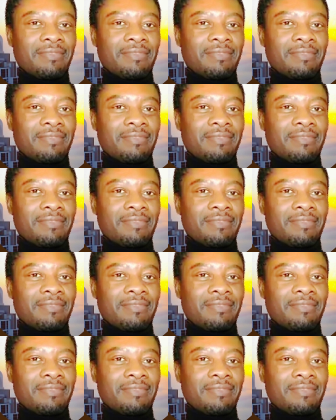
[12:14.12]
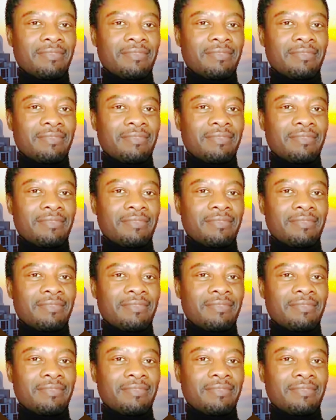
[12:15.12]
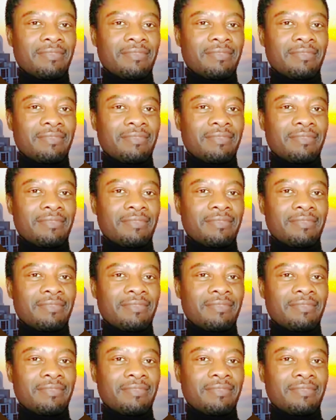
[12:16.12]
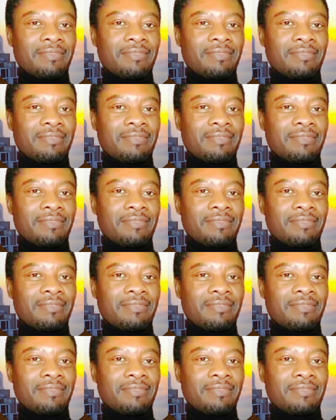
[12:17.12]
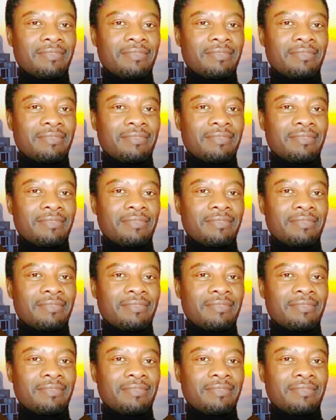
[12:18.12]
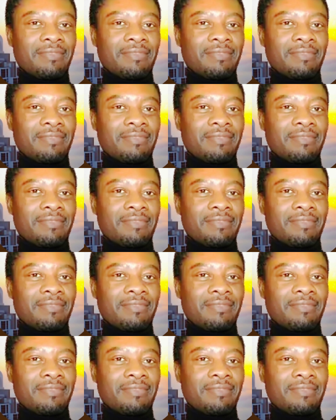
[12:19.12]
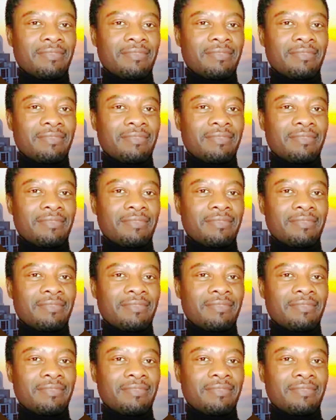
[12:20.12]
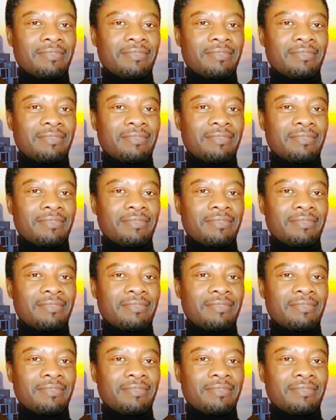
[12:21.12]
This is a still picture; no speech is visible.